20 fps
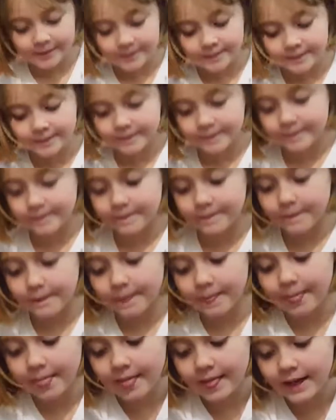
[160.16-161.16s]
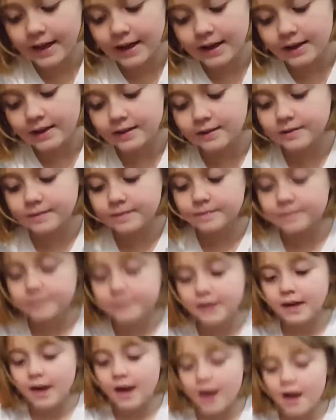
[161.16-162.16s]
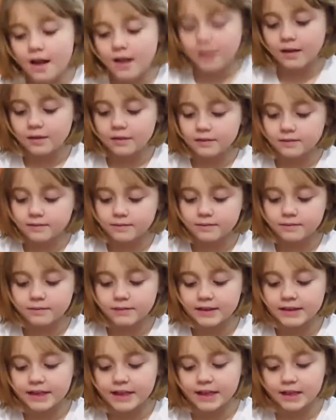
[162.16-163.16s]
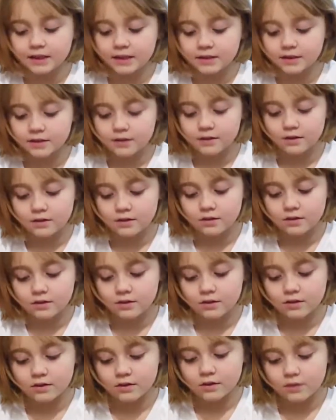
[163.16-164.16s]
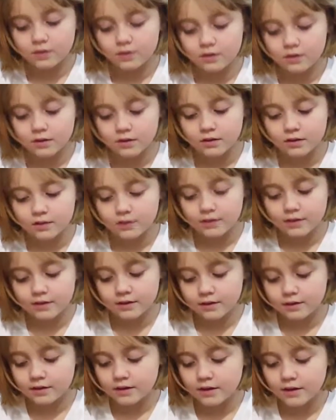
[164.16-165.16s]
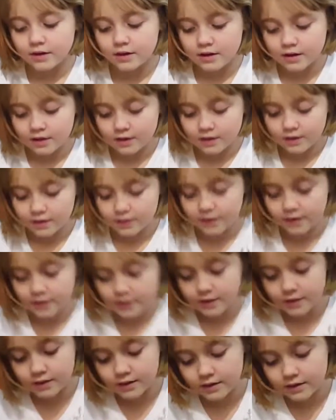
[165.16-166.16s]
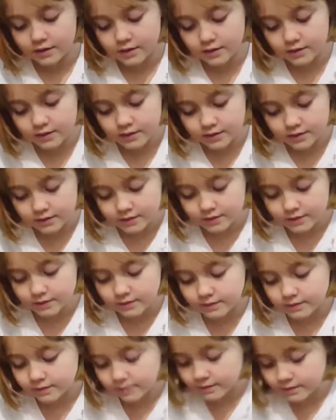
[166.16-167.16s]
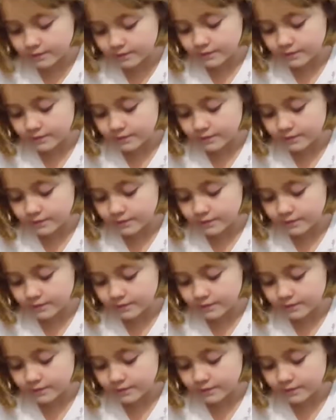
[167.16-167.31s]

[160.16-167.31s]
And then can you put it, does it stand up? This? I don't know. I've never seen a Pikmi Pop before.